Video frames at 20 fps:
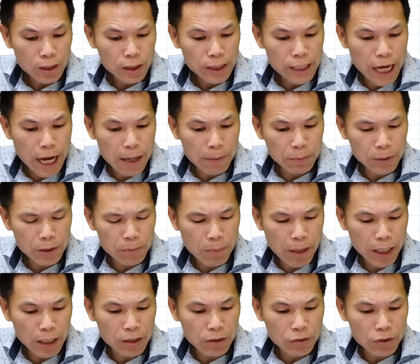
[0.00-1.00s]
times
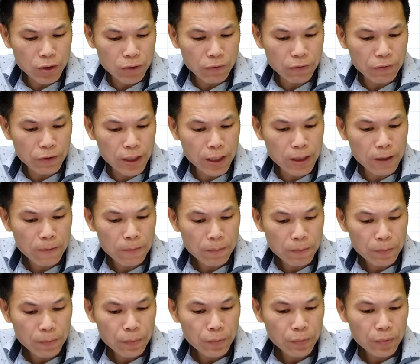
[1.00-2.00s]
magnitude of v
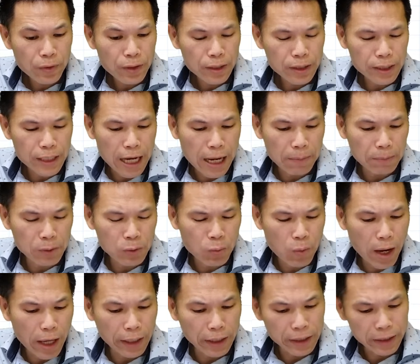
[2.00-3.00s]
times
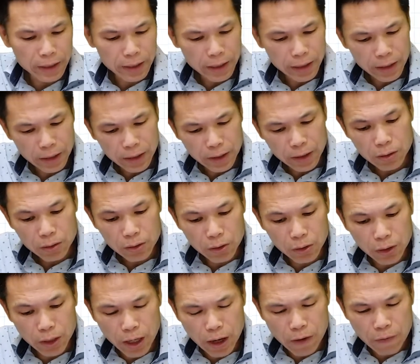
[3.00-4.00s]
1. So
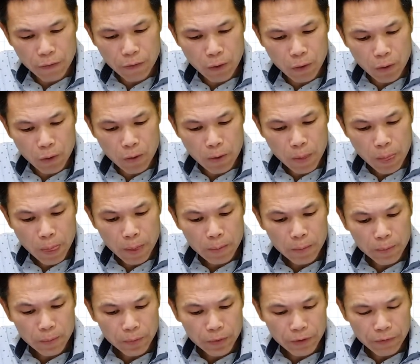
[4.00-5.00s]
therefore
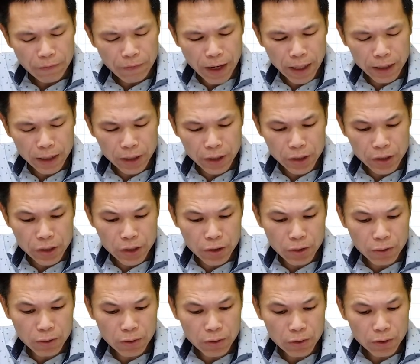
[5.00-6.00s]
vector
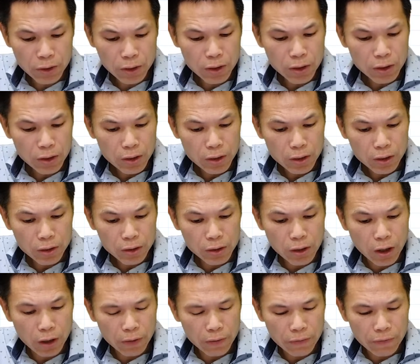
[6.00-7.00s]
u
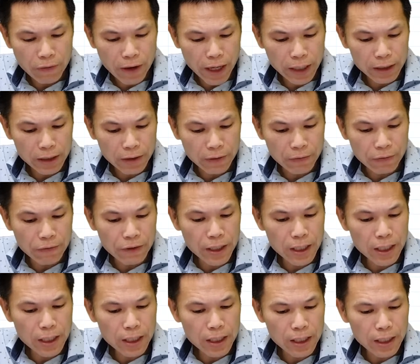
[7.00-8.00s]
dot vector
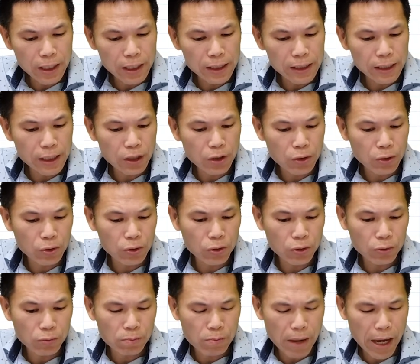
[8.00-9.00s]
v is equal
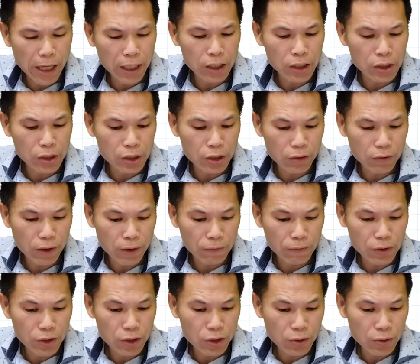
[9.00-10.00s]
to magnitude of
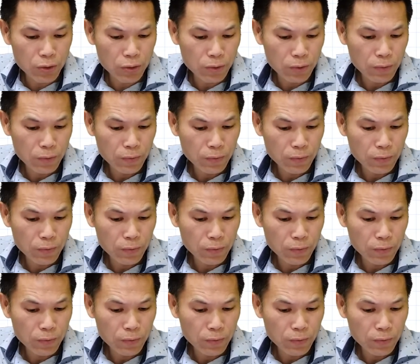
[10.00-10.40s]
u